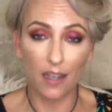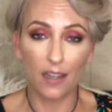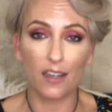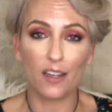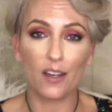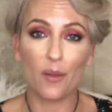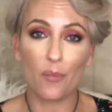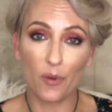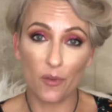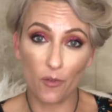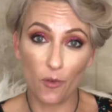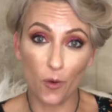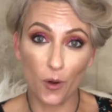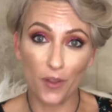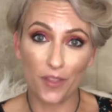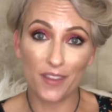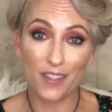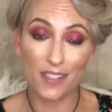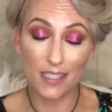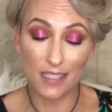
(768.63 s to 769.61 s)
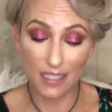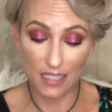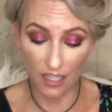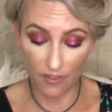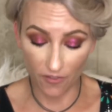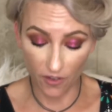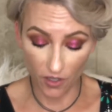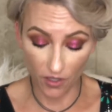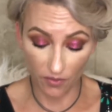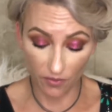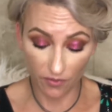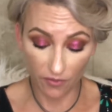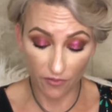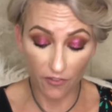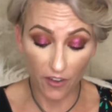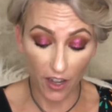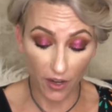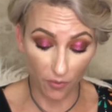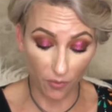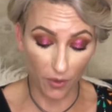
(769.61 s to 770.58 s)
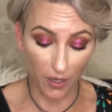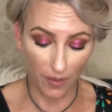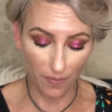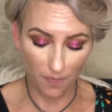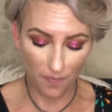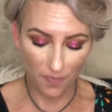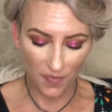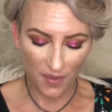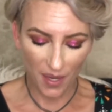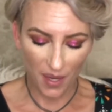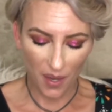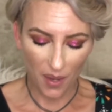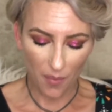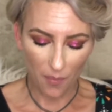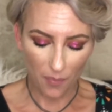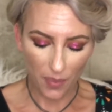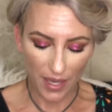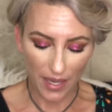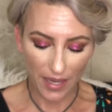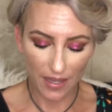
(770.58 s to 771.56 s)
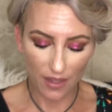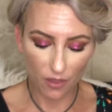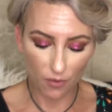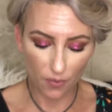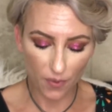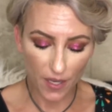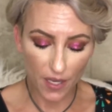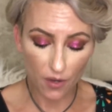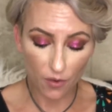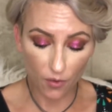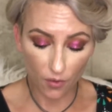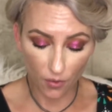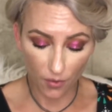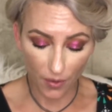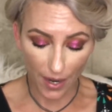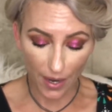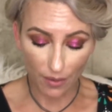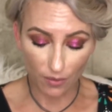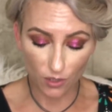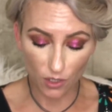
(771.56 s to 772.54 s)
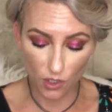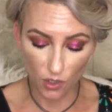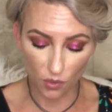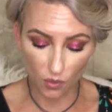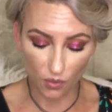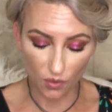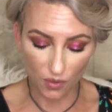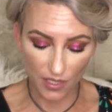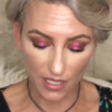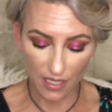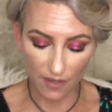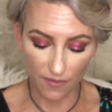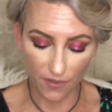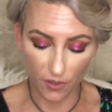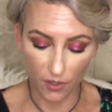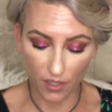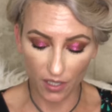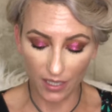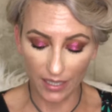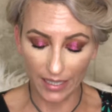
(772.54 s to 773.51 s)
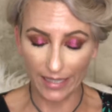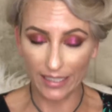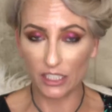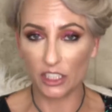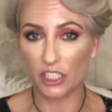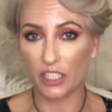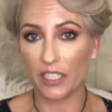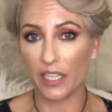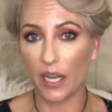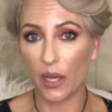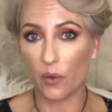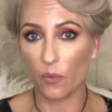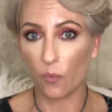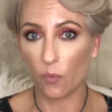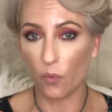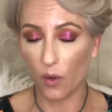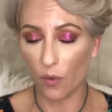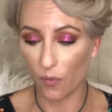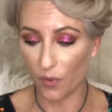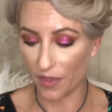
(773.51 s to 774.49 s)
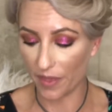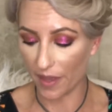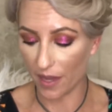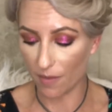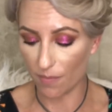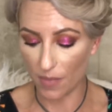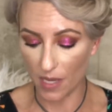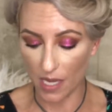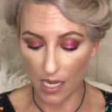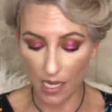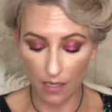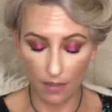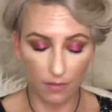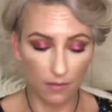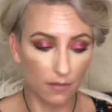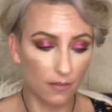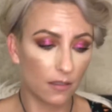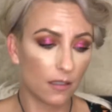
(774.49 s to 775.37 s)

Number four, this is the fun, fun one. Pick three crown jewels of your collection, and what would they be?